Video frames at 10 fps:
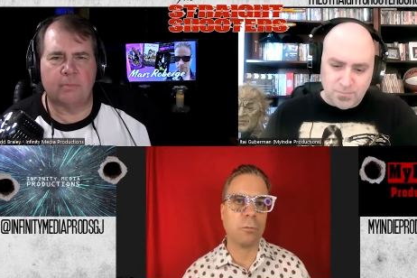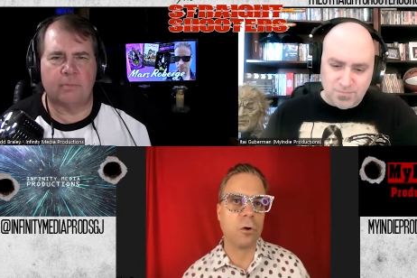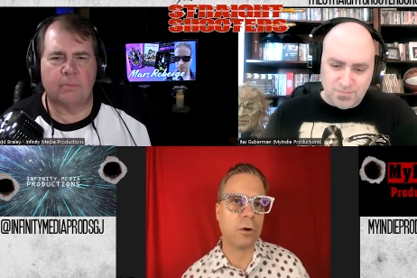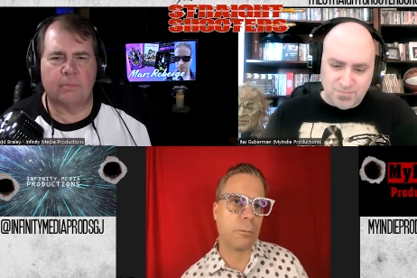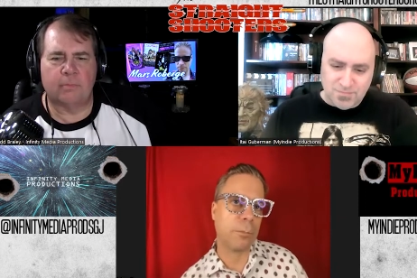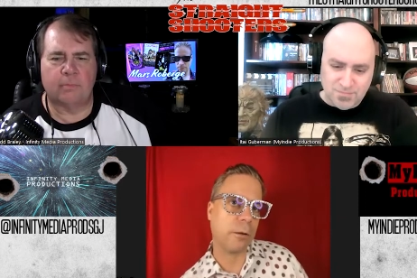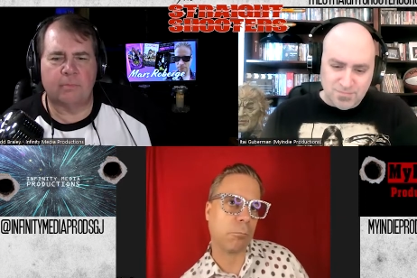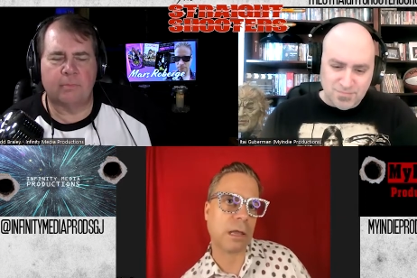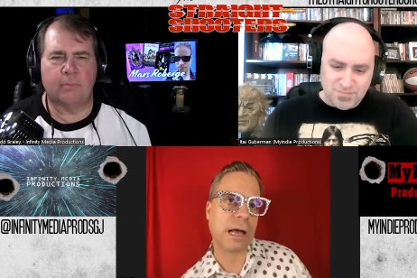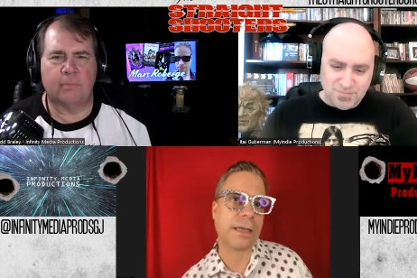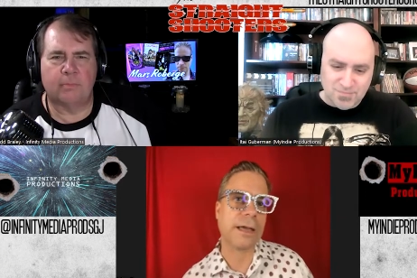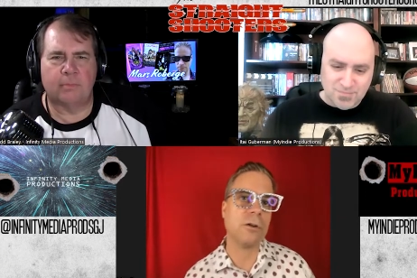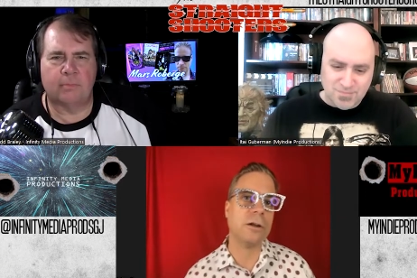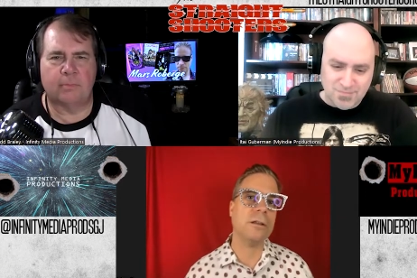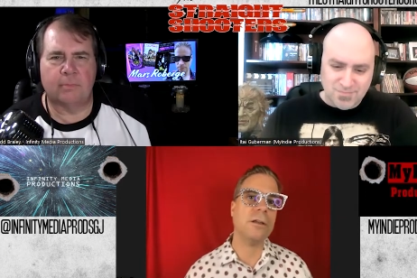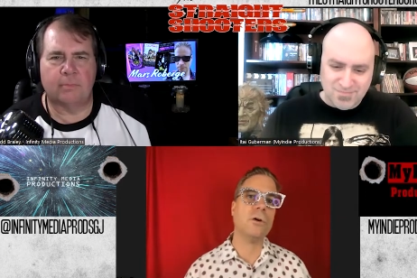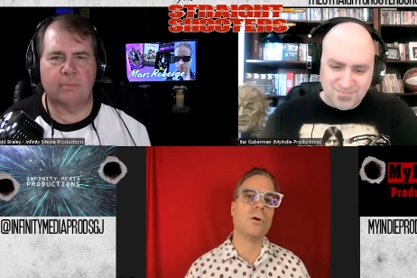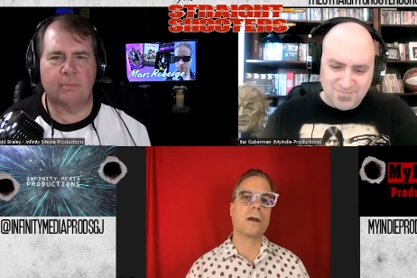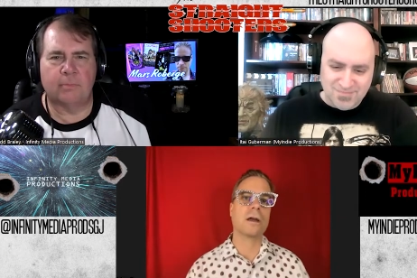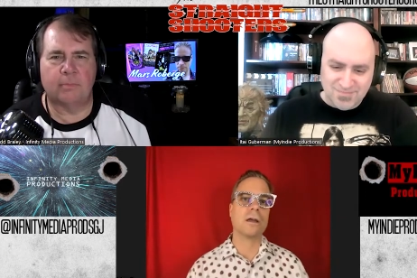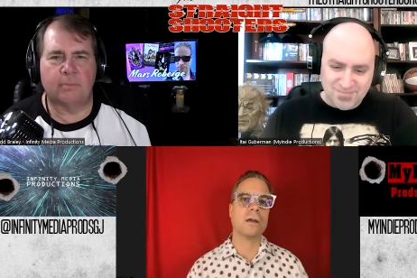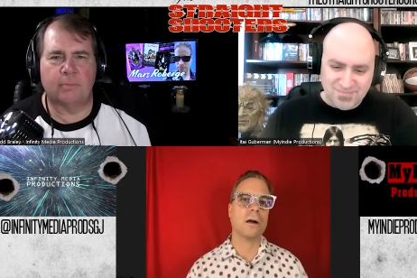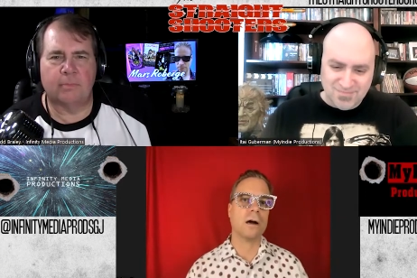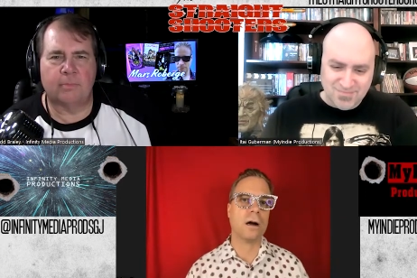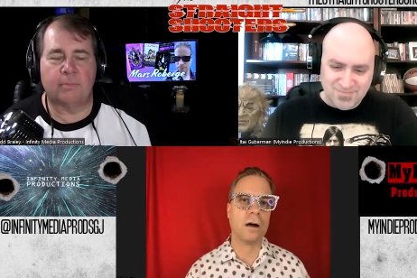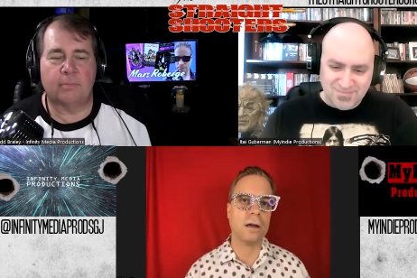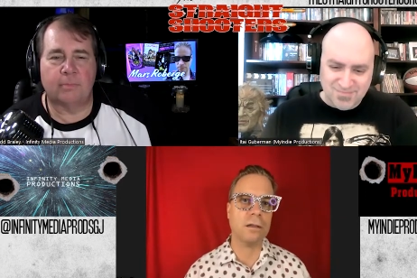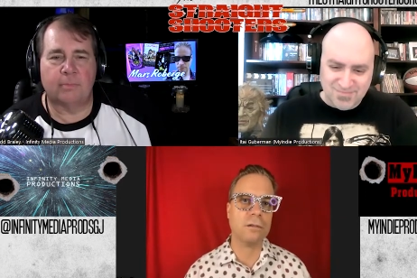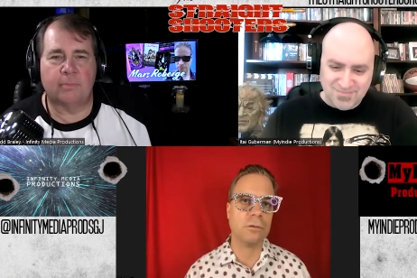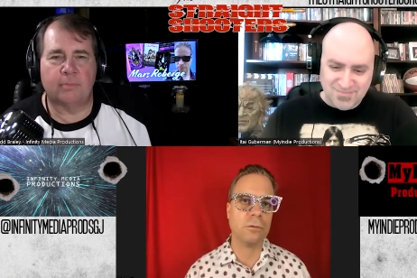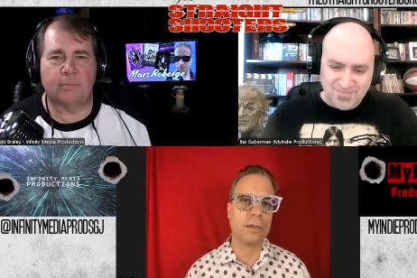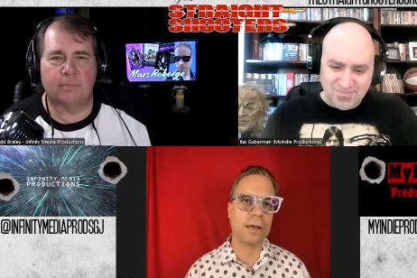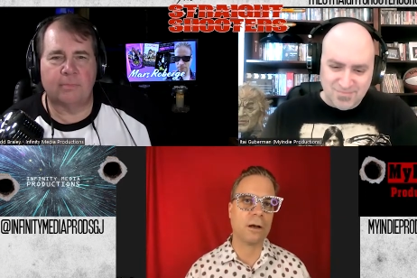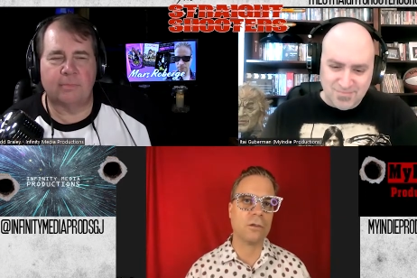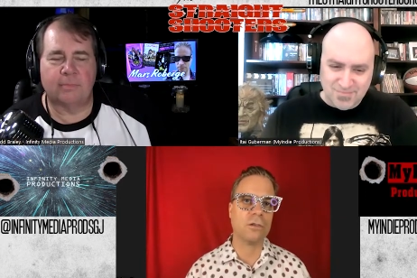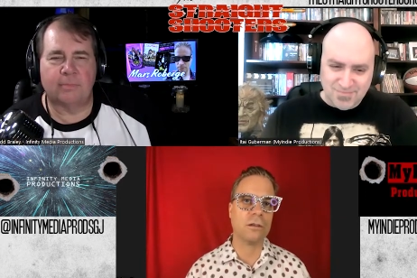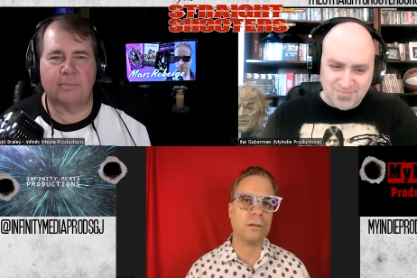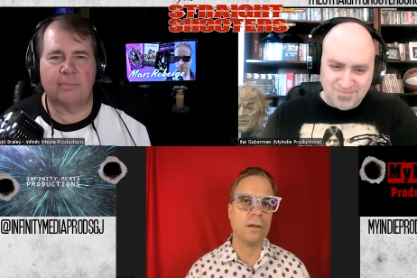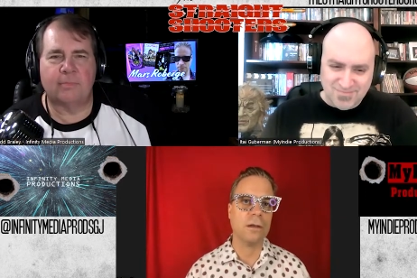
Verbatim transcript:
Speaker 1: woke up in a blackout in New York uh, in two thousand